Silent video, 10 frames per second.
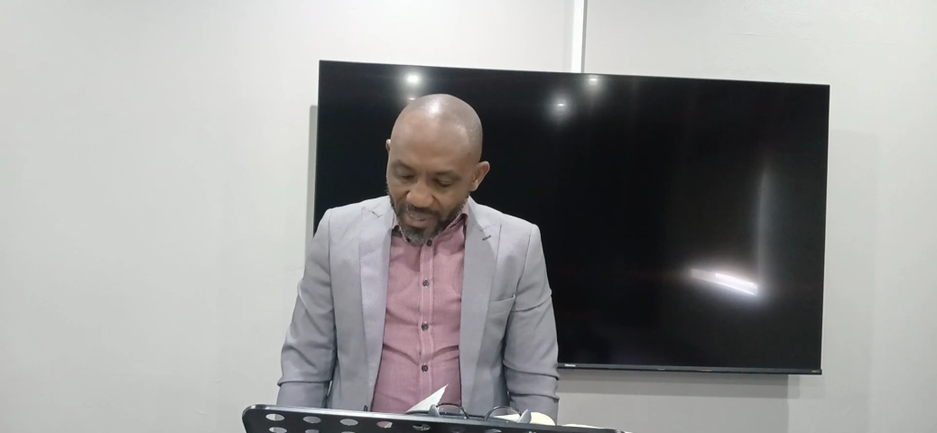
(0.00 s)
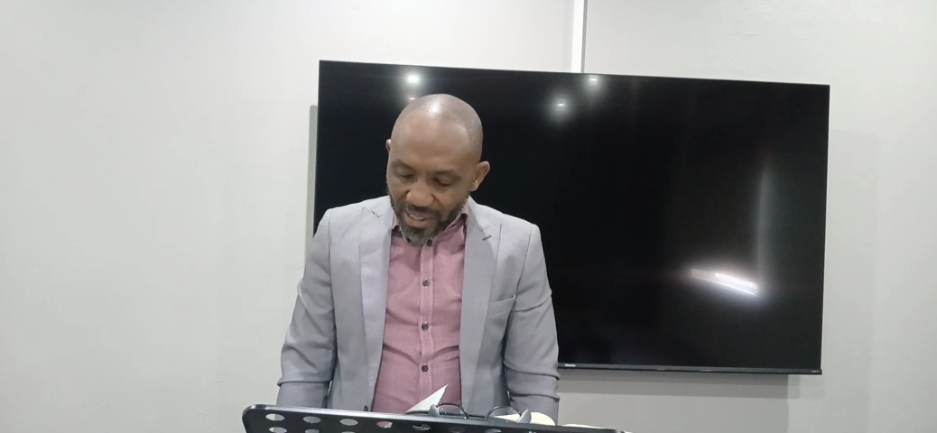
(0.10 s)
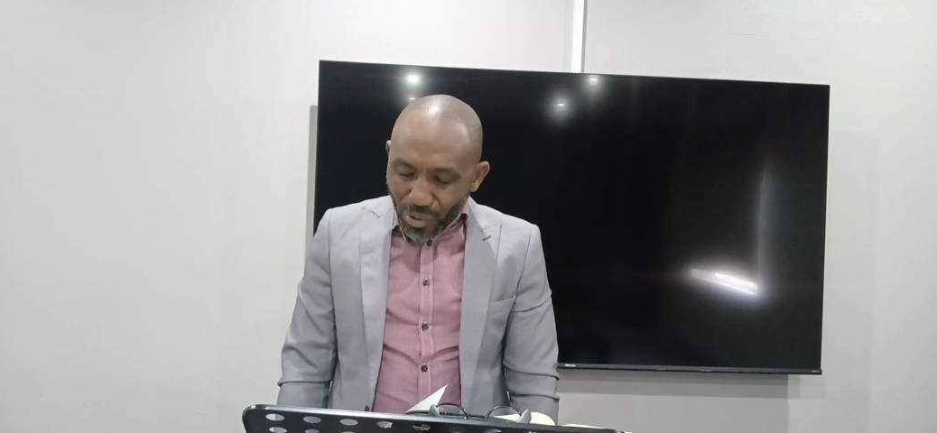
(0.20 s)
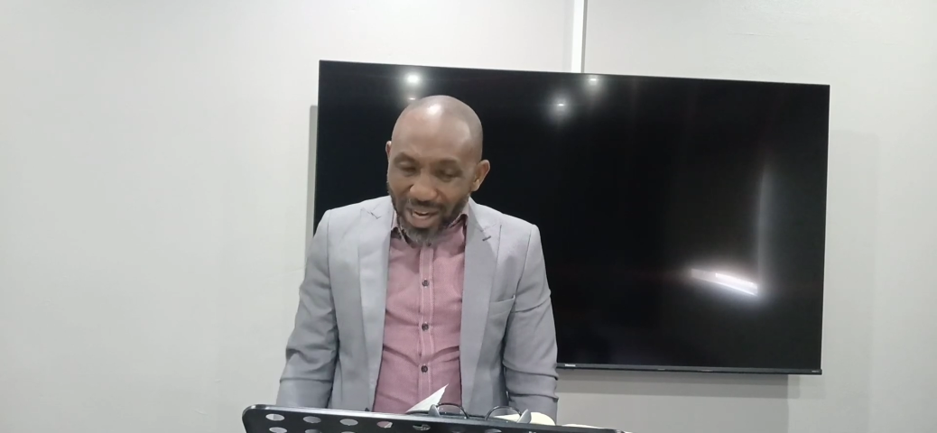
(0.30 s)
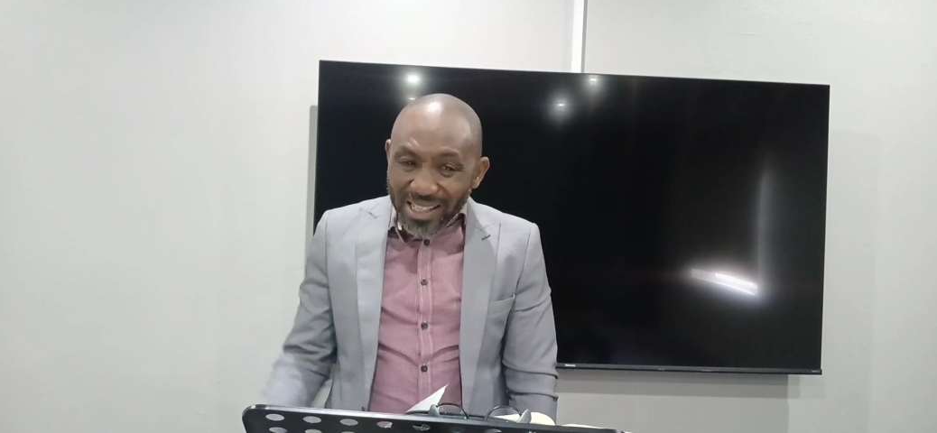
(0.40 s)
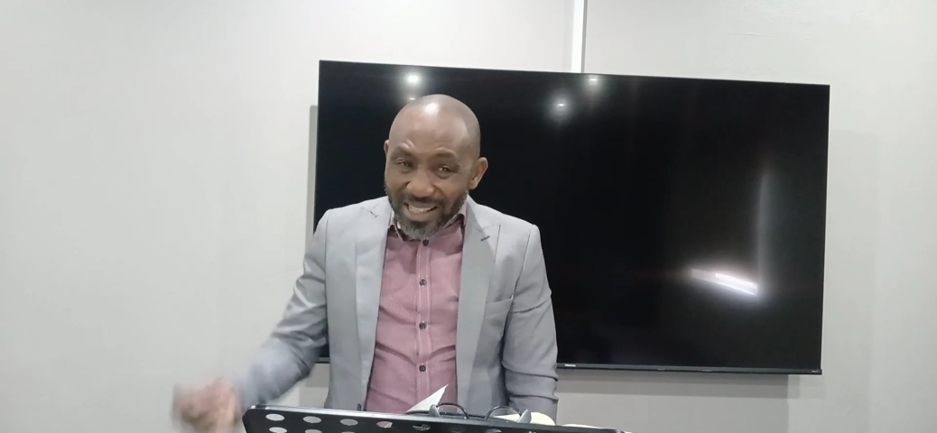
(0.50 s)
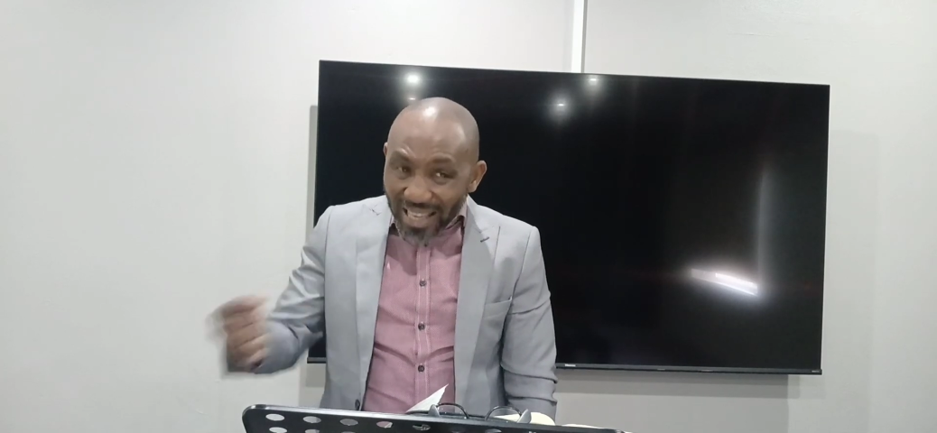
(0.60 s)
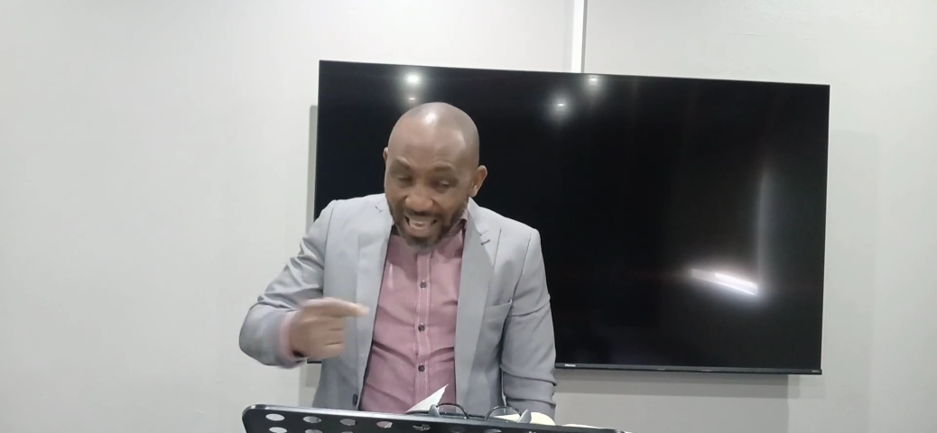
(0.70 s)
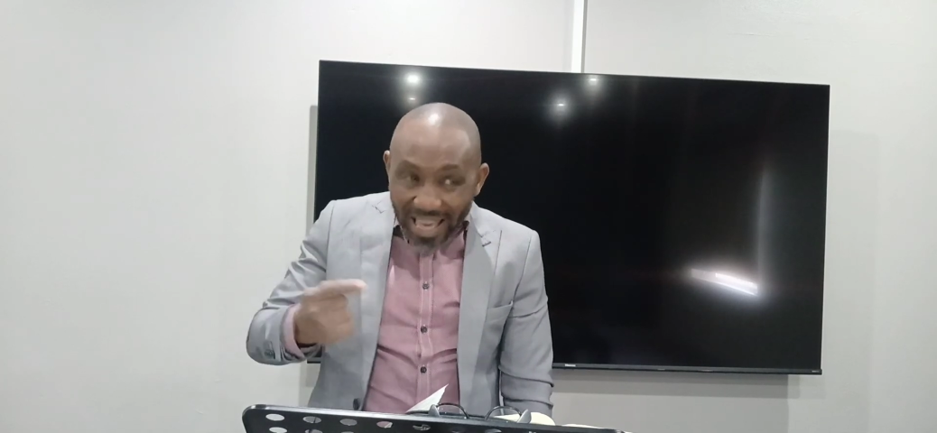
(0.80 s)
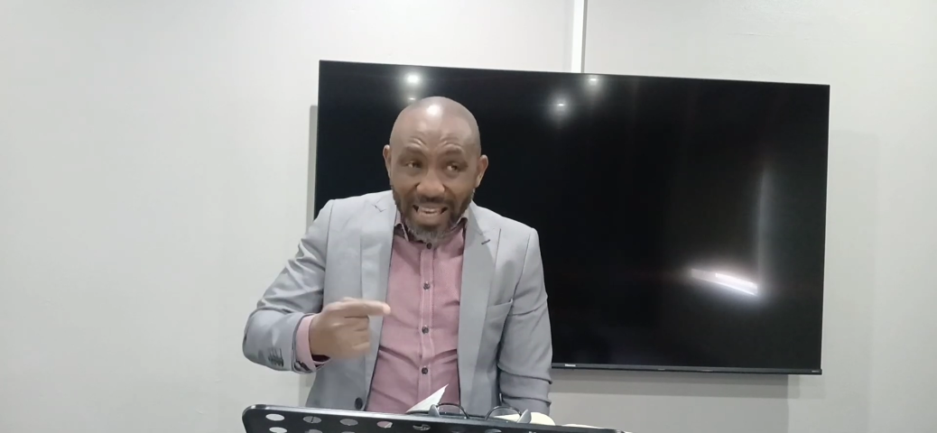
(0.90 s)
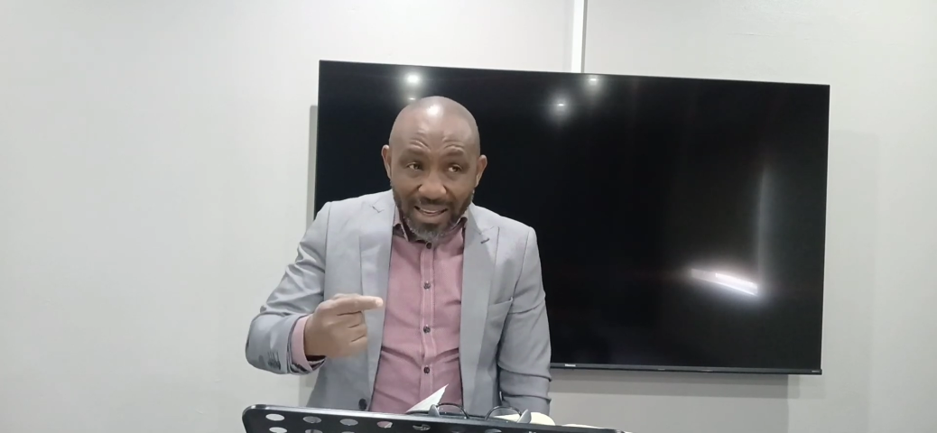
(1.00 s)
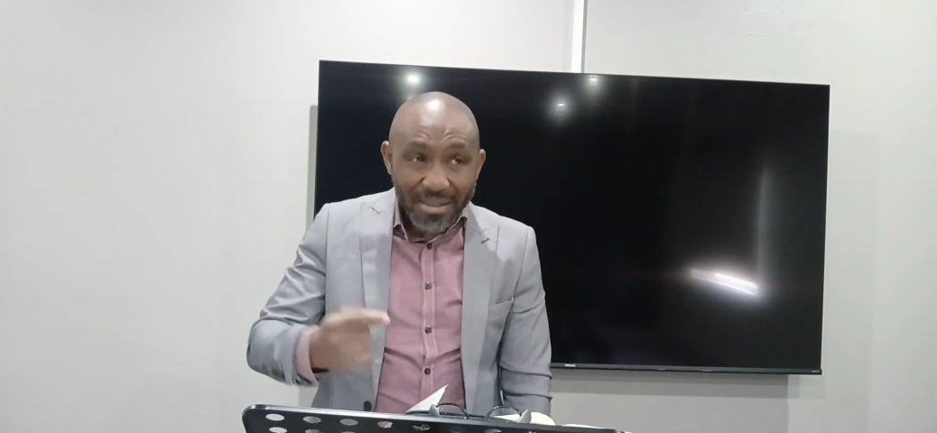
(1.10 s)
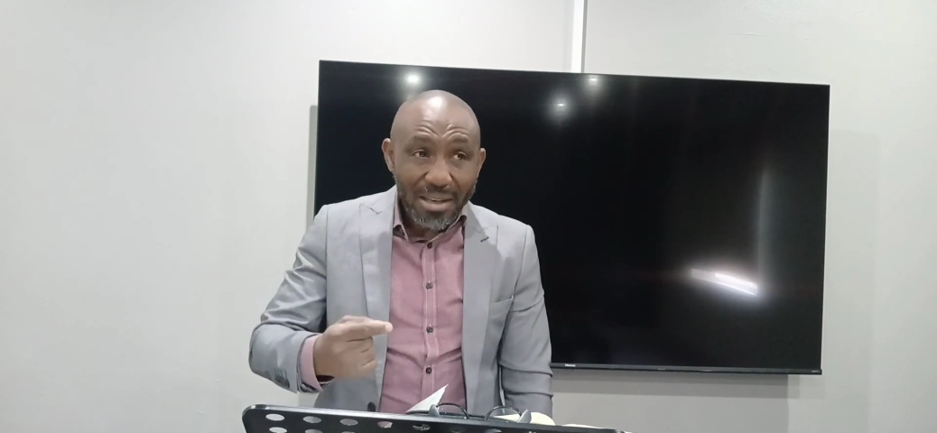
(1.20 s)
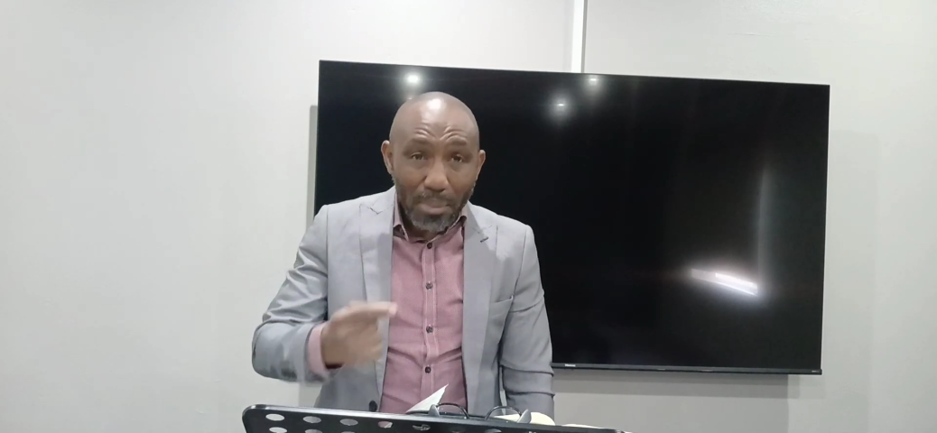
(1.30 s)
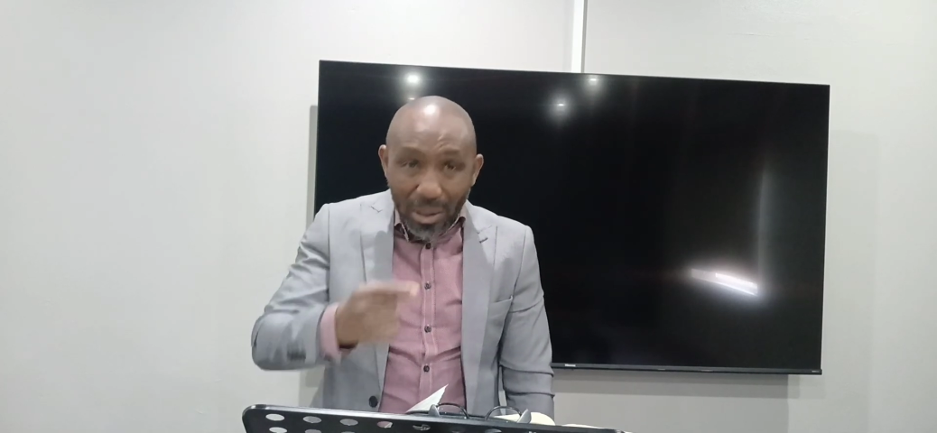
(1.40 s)
Christ
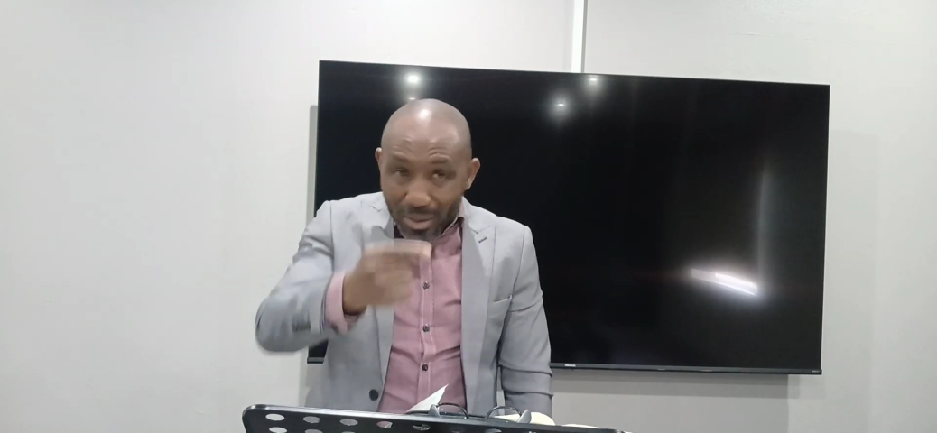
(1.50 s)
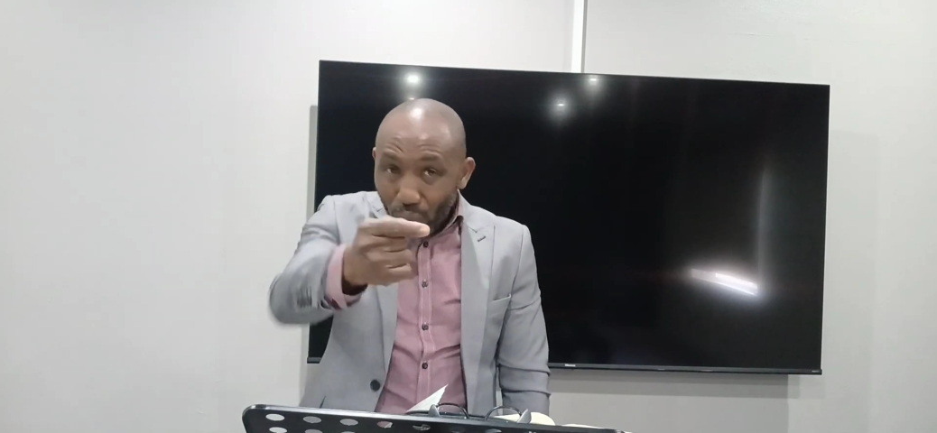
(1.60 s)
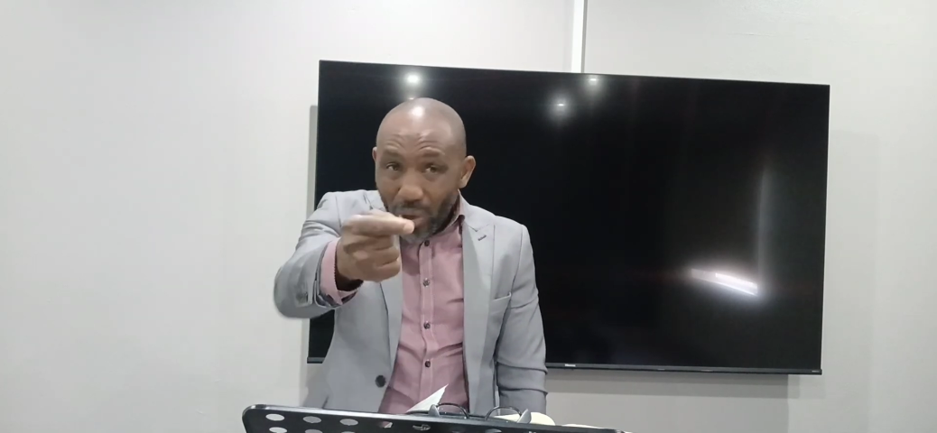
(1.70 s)
cares about the